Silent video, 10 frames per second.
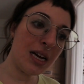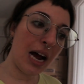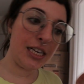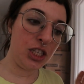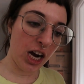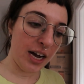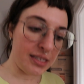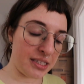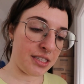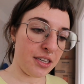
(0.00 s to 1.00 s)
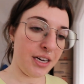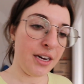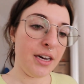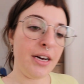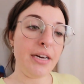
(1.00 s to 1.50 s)
I just
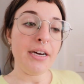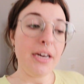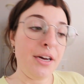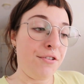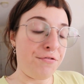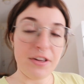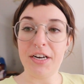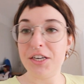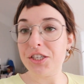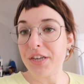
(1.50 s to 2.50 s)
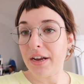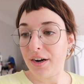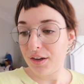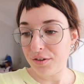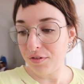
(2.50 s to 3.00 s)
finished
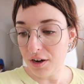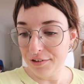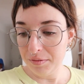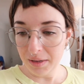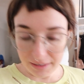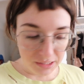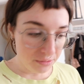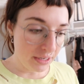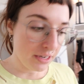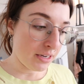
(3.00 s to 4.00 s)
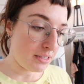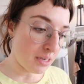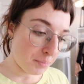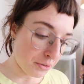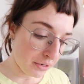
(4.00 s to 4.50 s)
editing the vlog from last week. It's
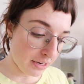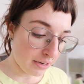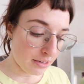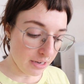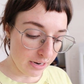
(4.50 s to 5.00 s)
uploading.